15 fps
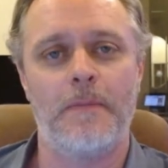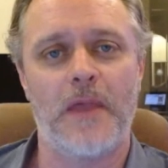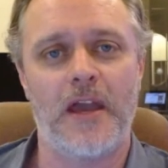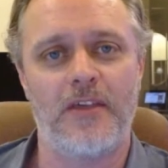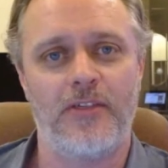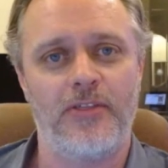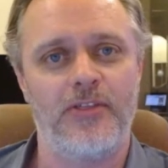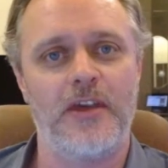I
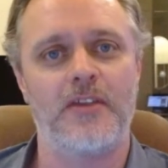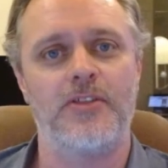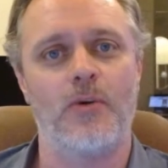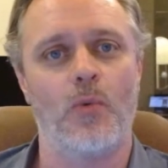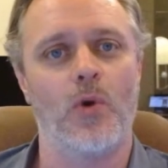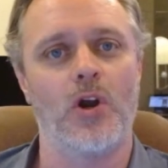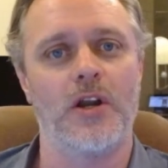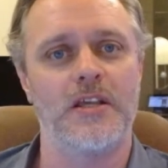think
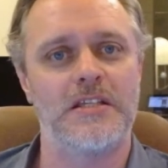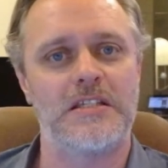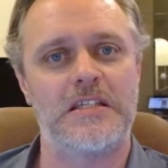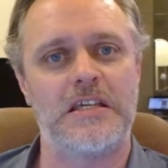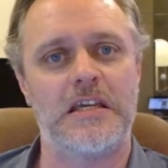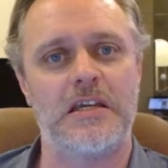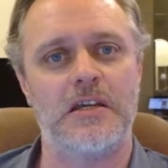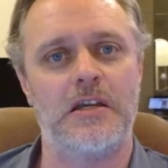that we're going to
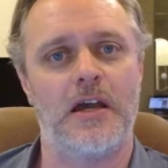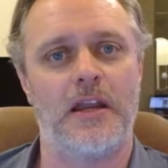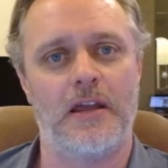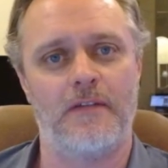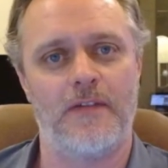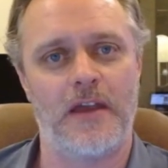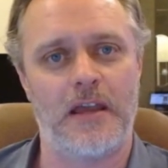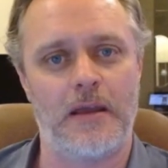see kind
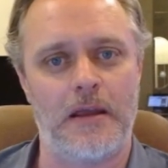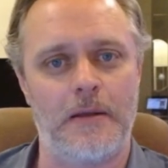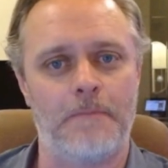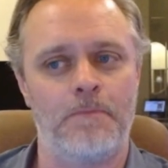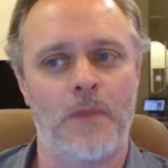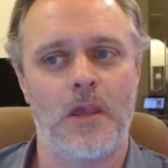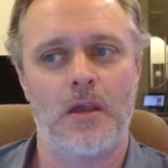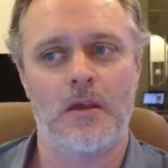of a
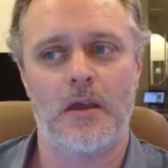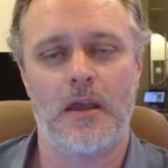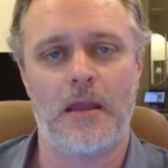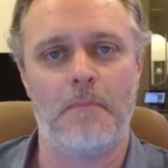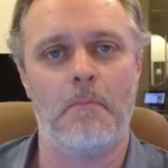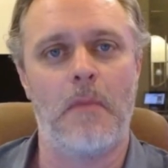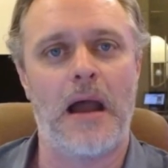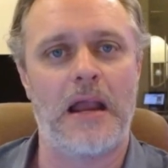
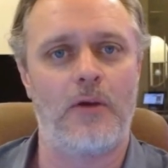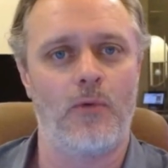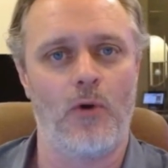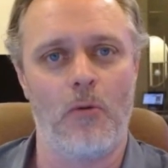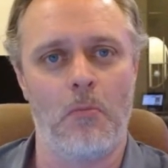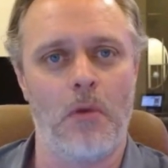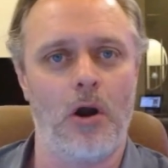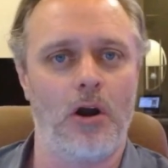
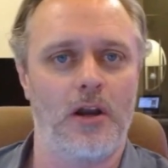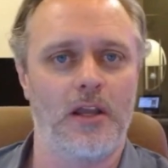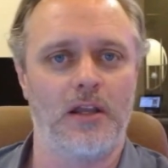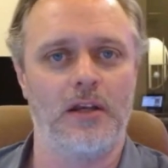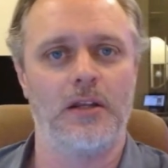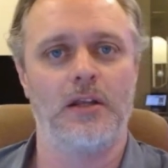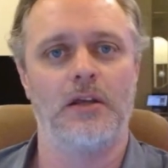micro market